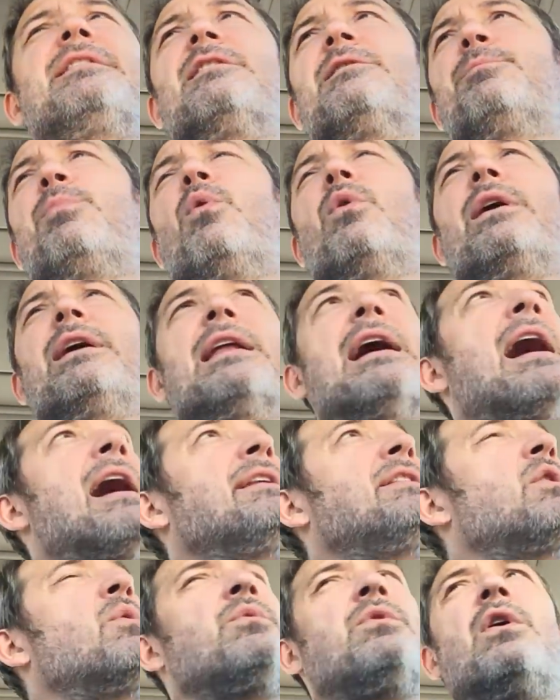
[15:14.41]
this point,
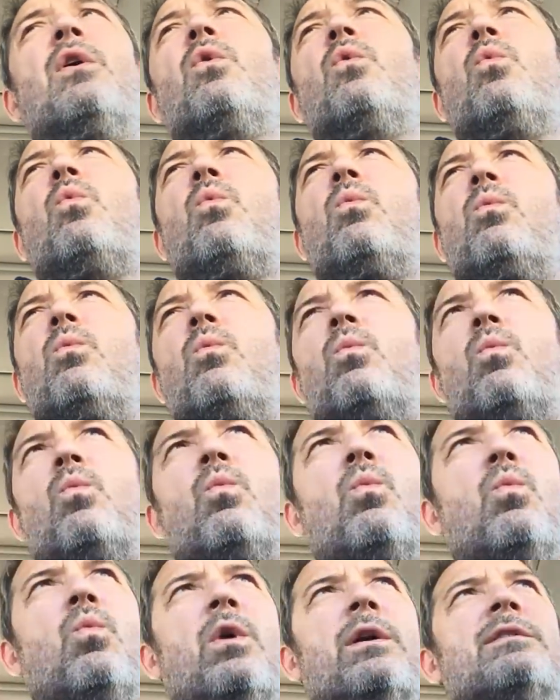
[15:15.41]
I don't know
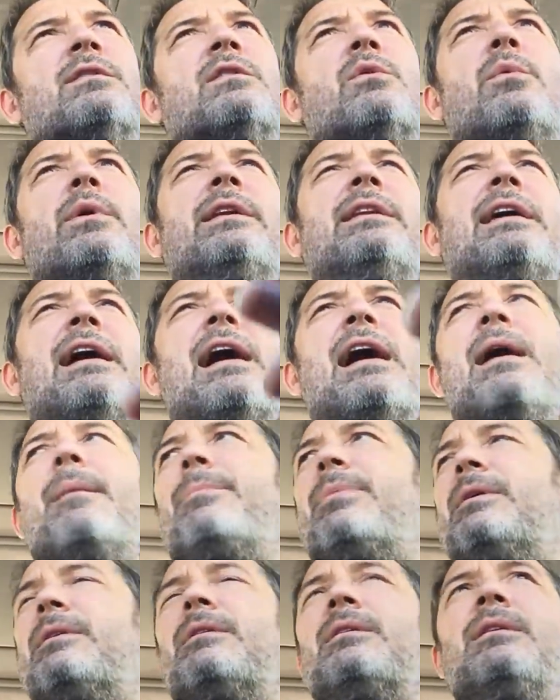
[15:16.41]
what's going to
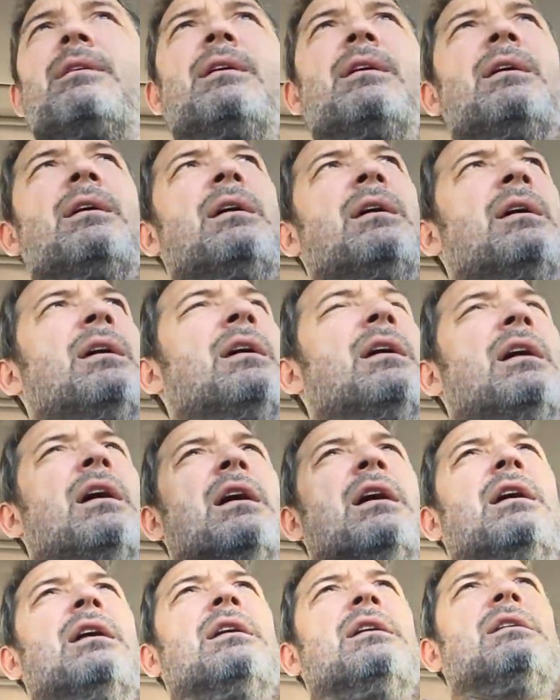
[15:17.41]
happen
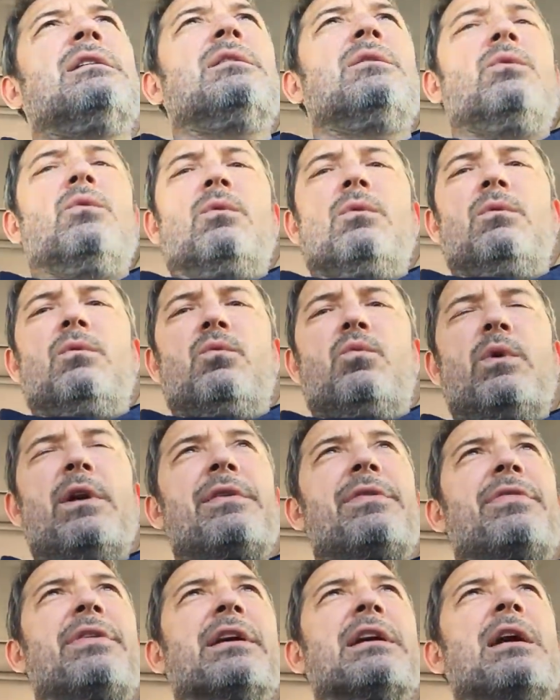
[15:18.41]
uh,
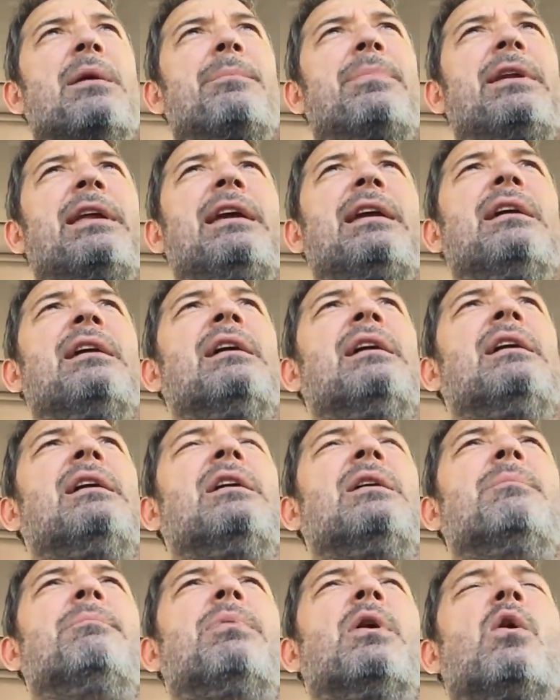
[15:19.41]
with the company.
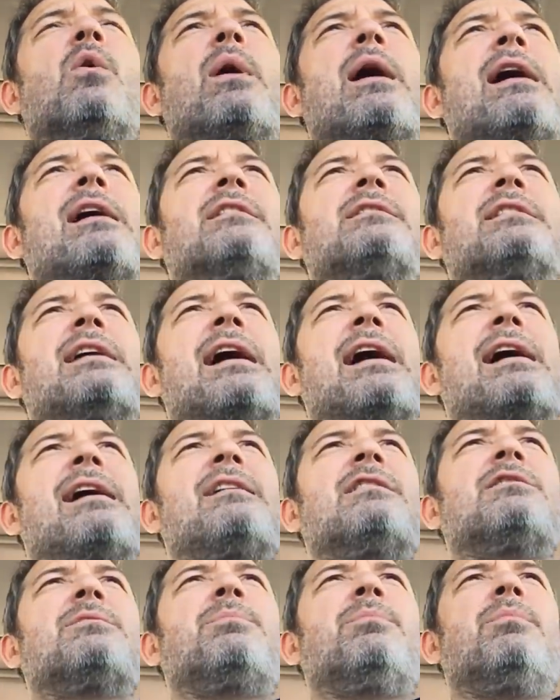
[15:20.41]
Boaz
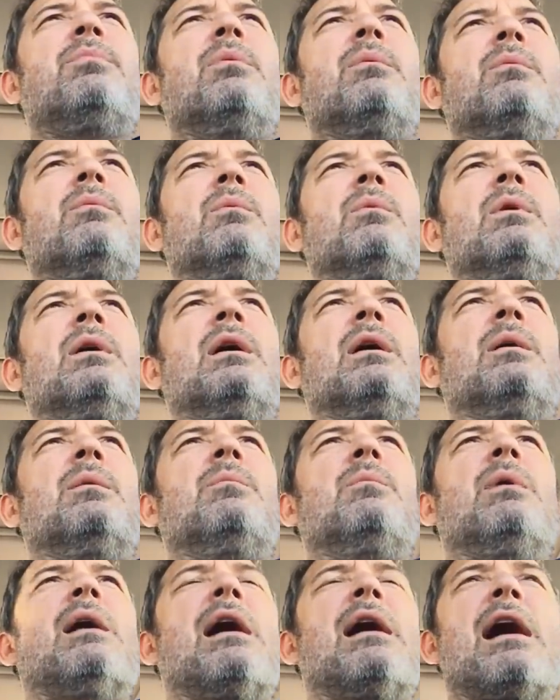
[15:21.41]
has, uh,
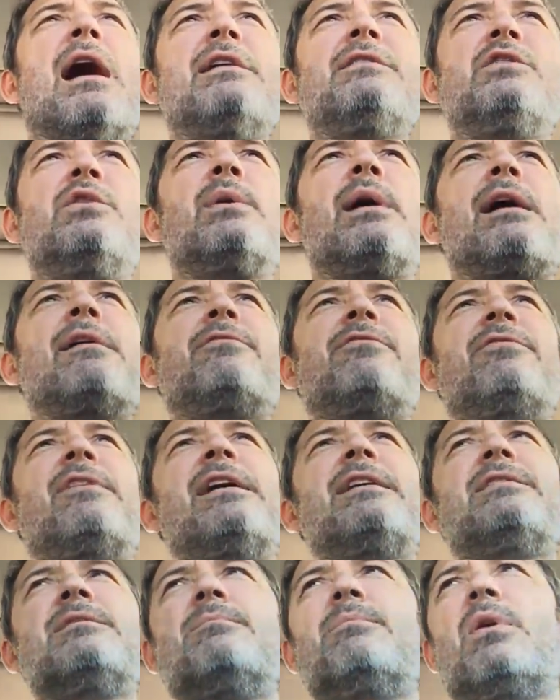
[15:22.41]
I, I do have
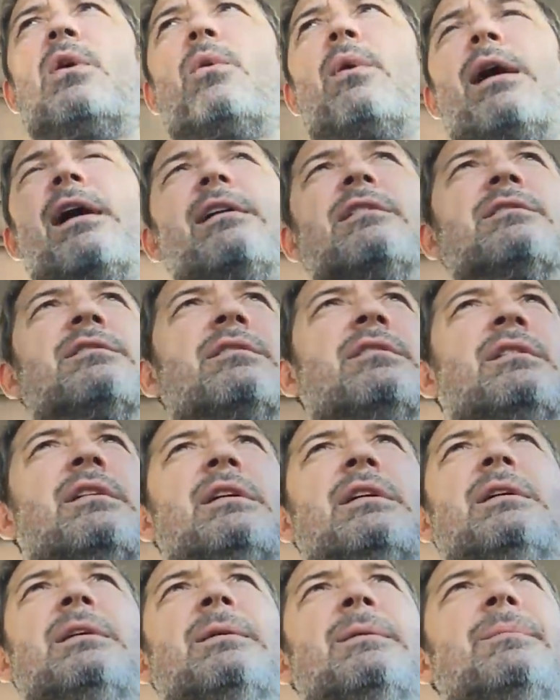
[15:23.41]
faith in Boaz.
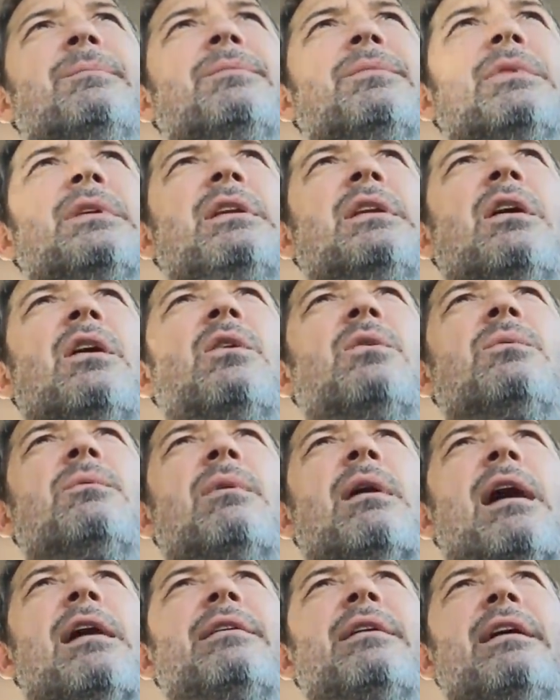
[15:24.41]
You know,
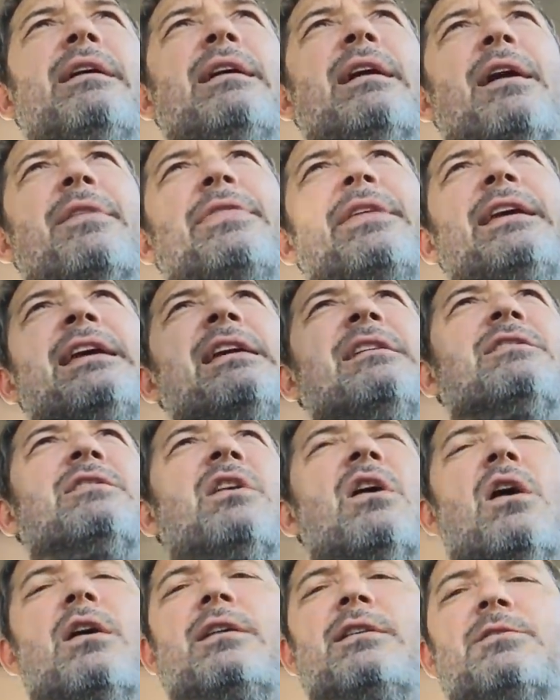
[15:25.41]
I, I think he's
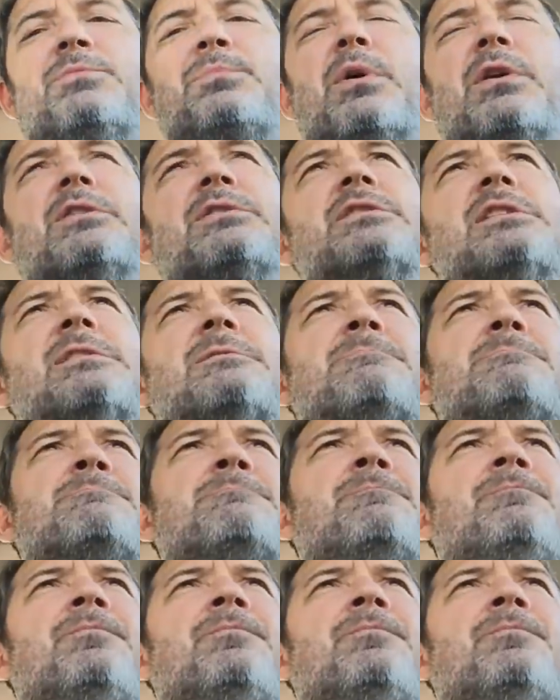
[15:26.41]
an honest person.